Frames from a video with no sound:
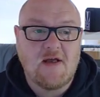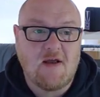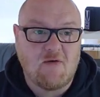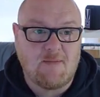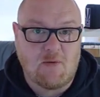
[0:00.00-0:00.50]

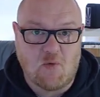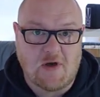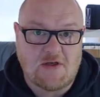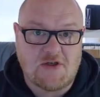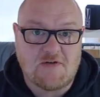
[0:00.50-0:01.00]
it would be
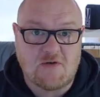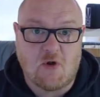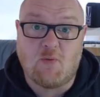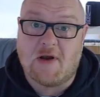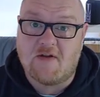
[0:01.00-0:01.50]
1 inch
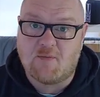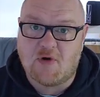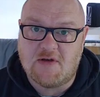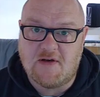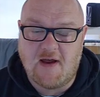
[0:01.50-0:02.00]
tall when it's
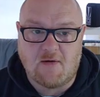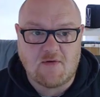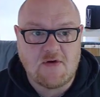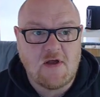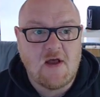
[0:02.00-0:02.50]
printed out.